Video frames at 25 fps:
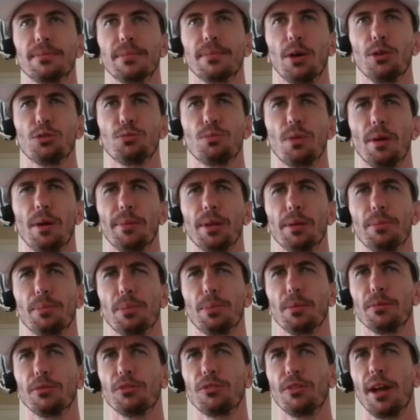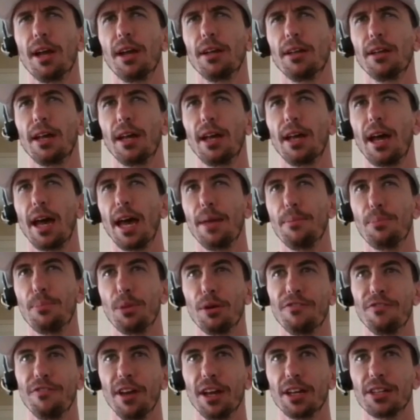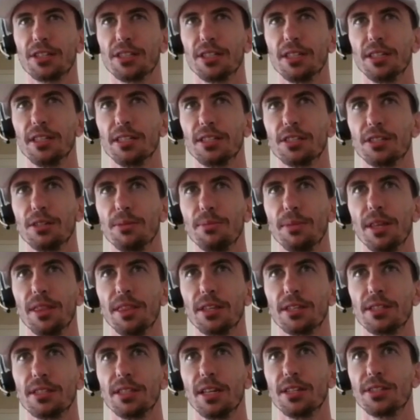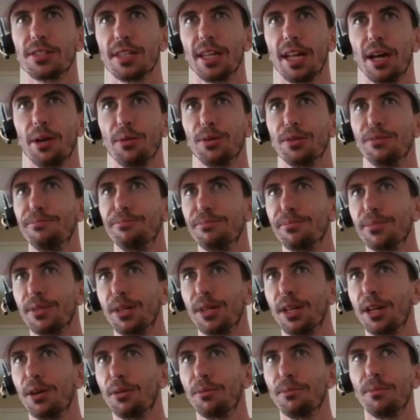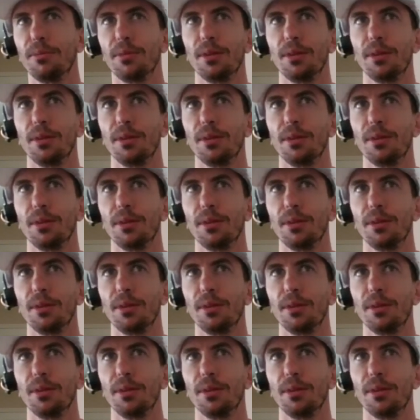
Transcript: I was probably per- trying, I had perfectionism in the sense that I would, you know,